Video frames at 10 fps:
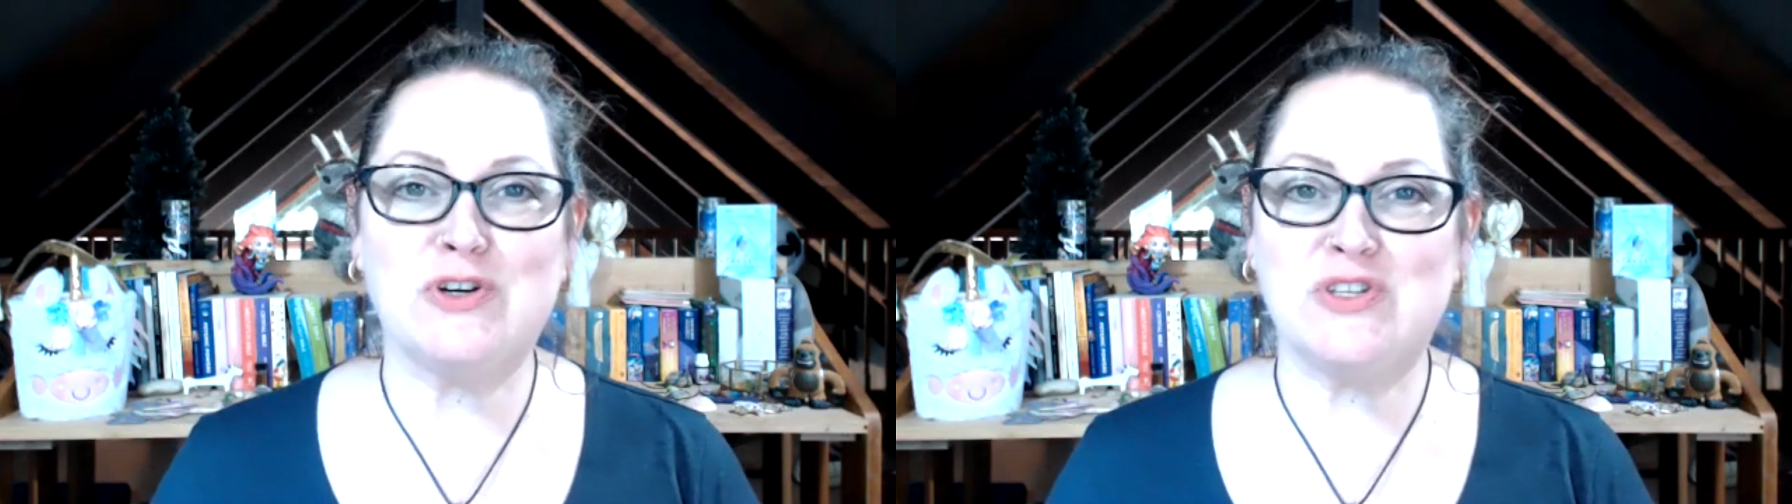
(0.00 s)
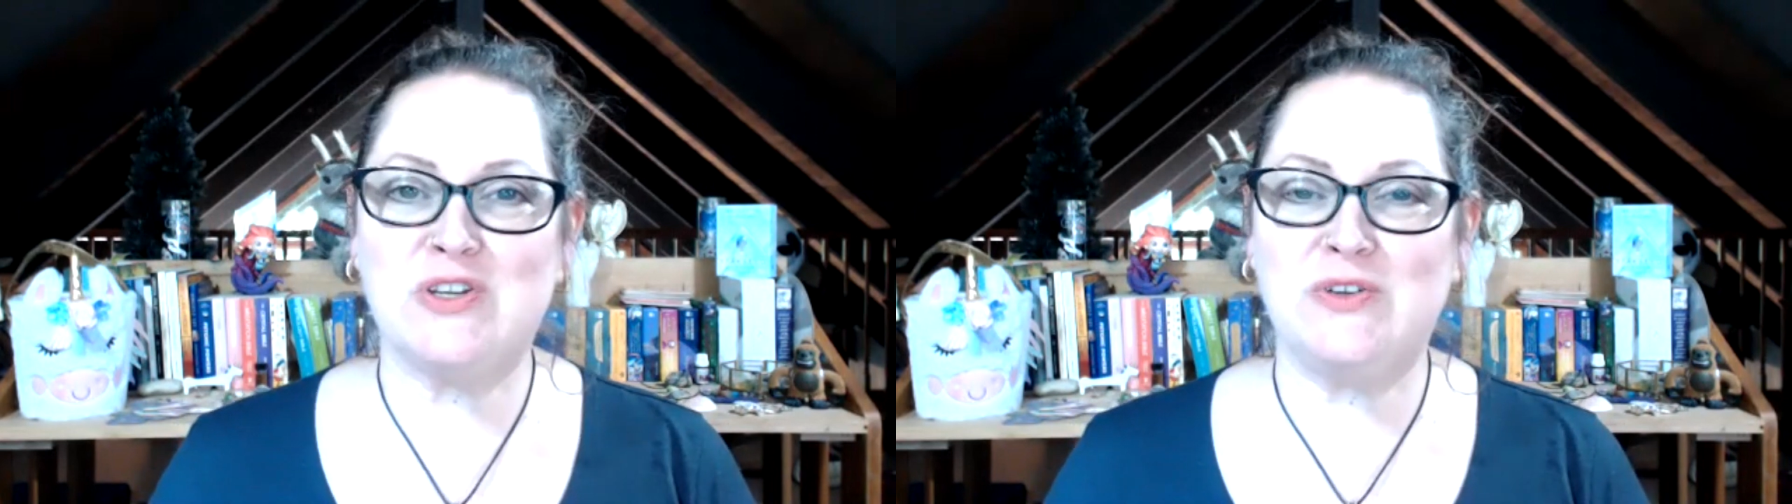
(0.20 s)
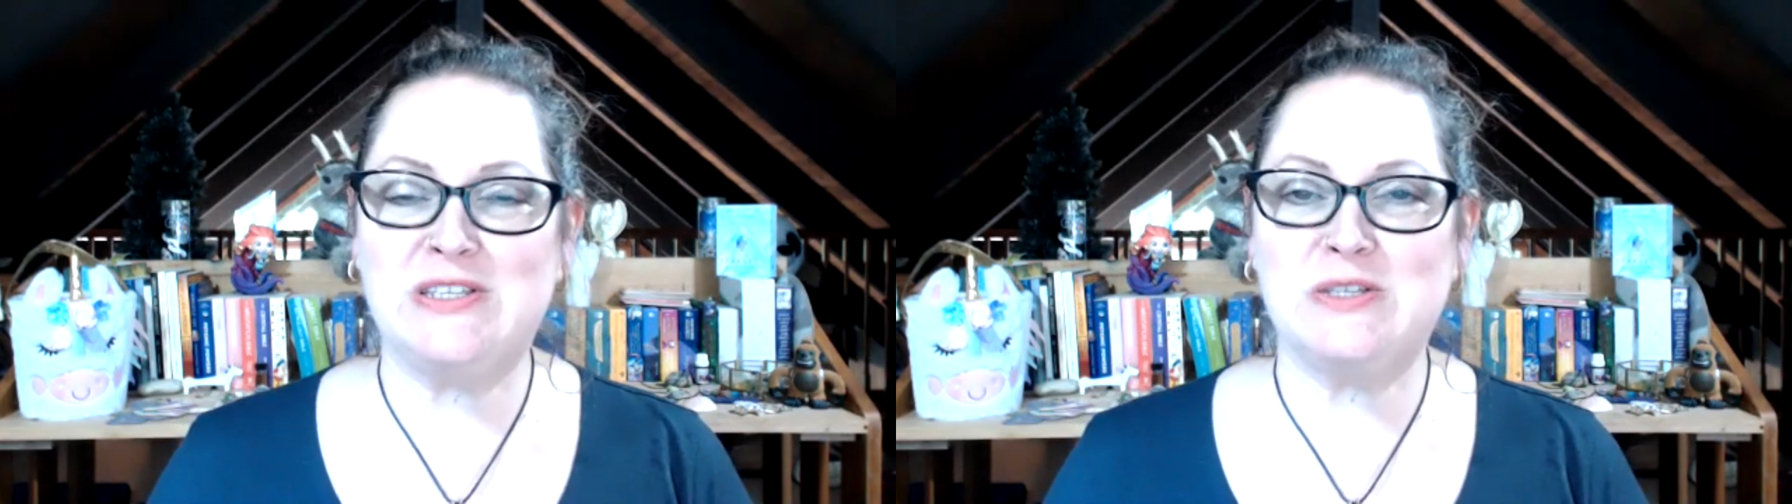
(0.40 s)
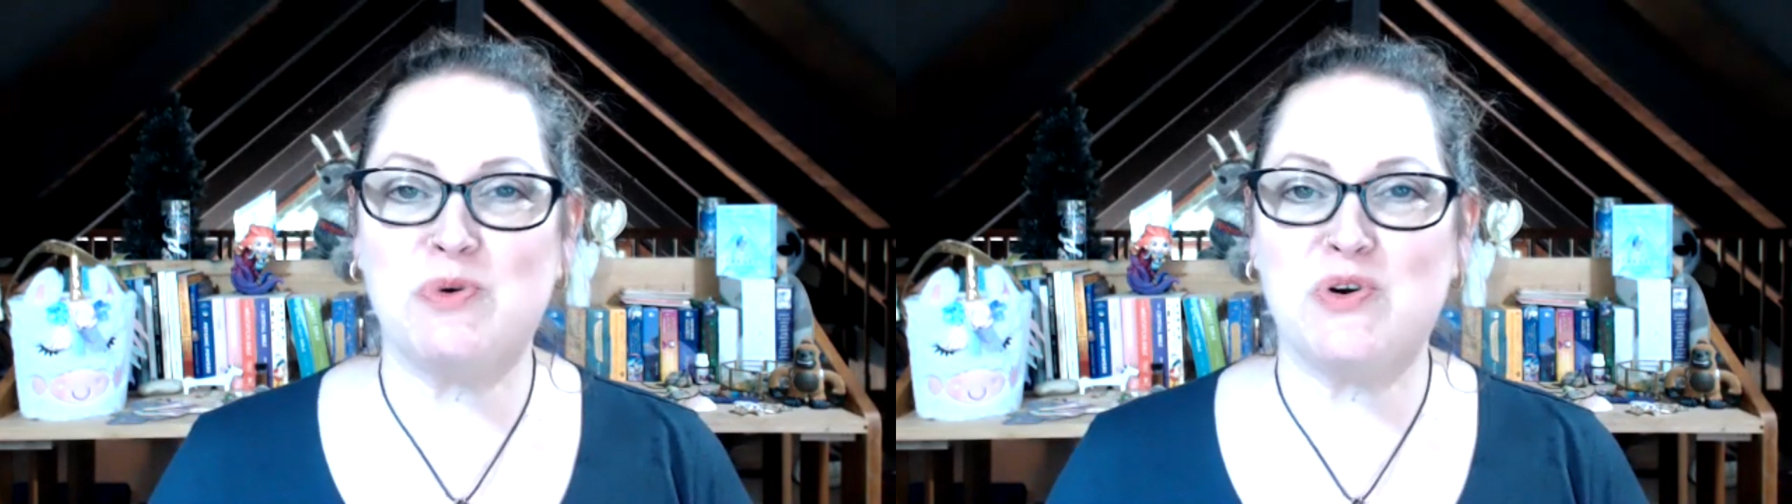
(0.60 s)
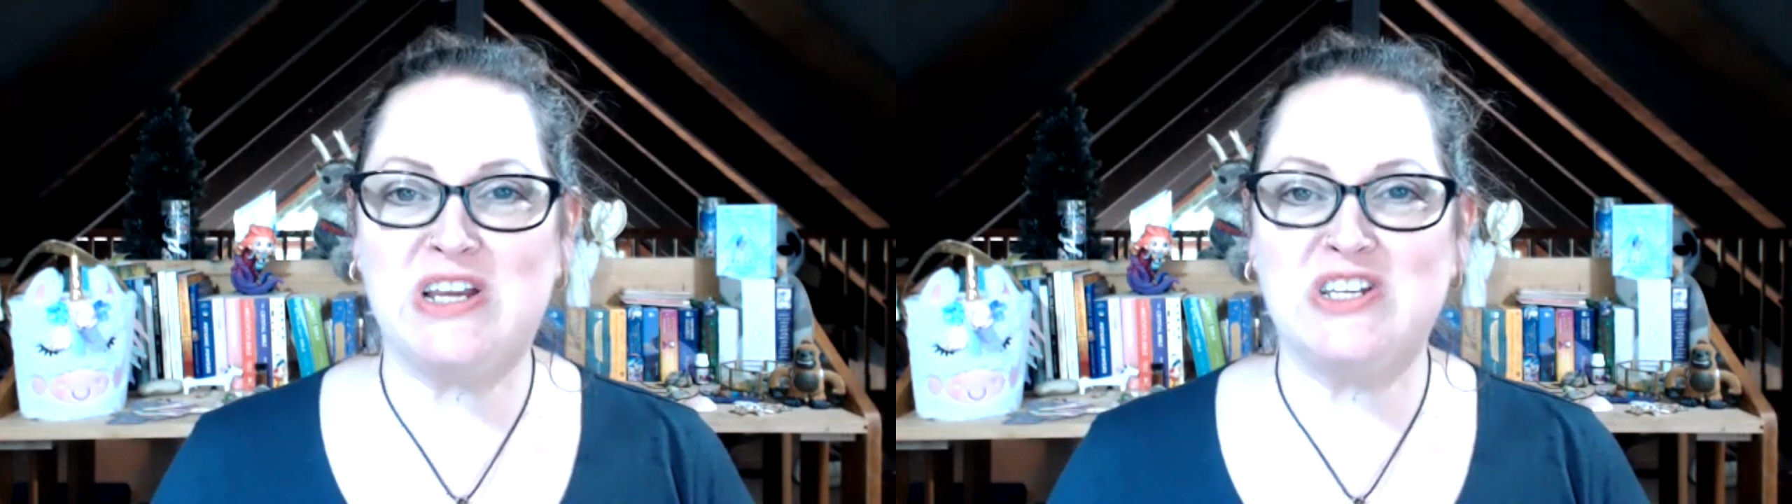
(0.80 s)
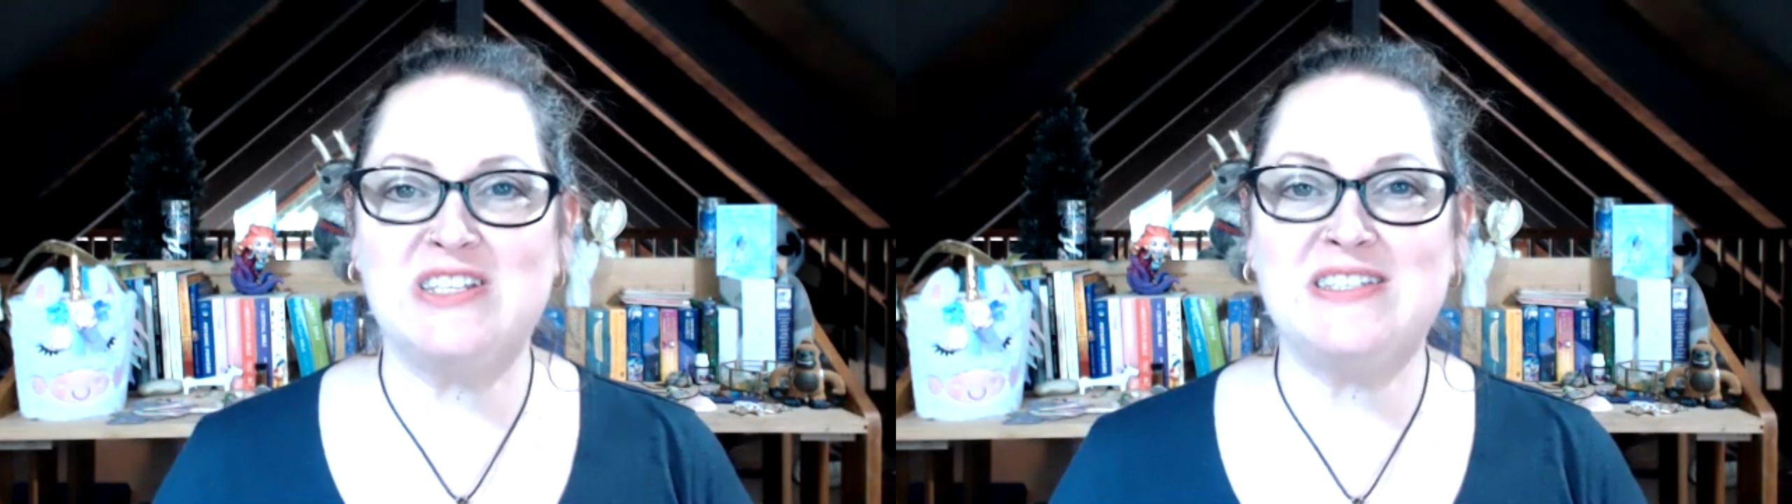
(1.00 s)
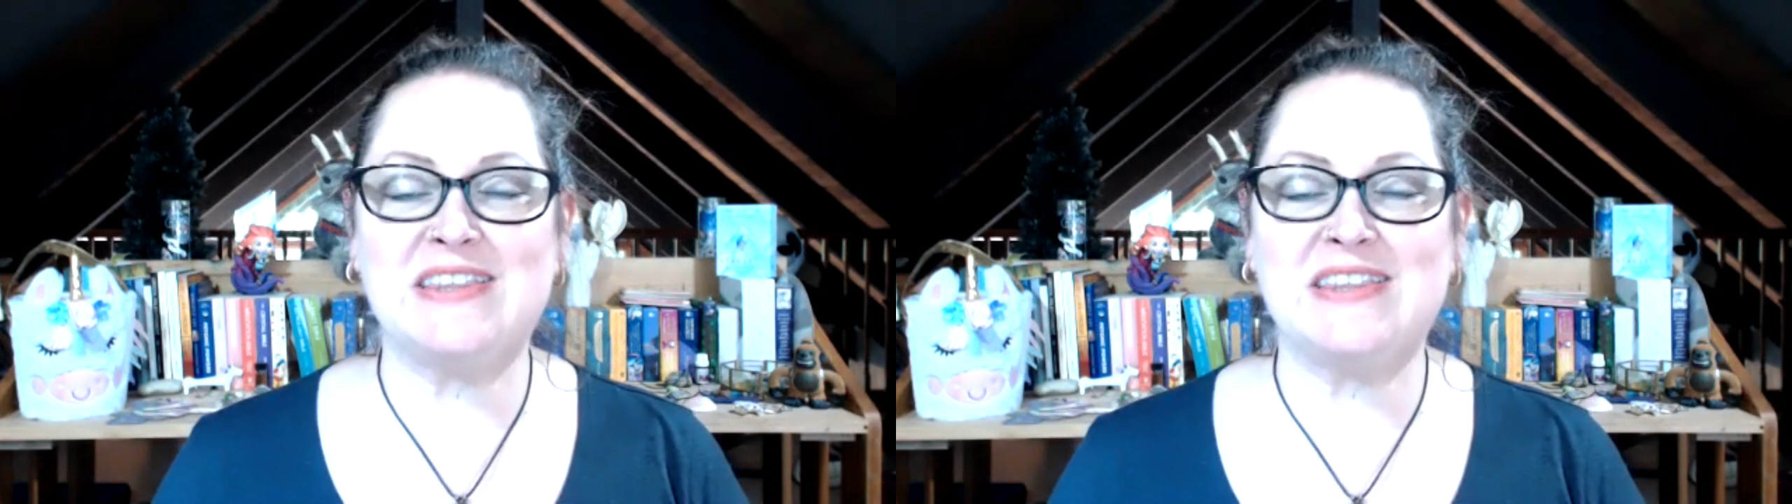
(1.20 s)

Versatile Inspirations